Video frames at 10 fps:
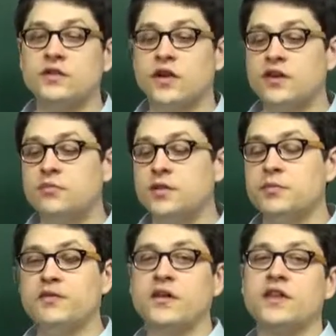A lot of
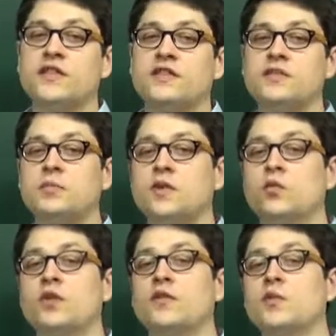people find this to be
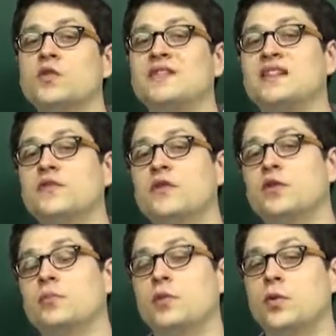one of the most
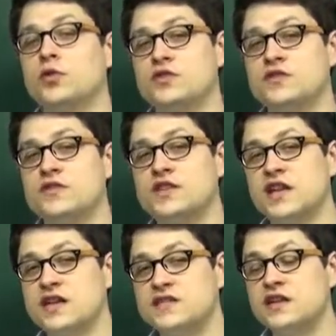difficult portions of the
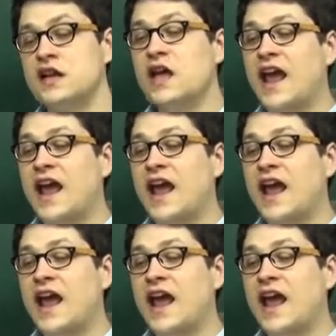test,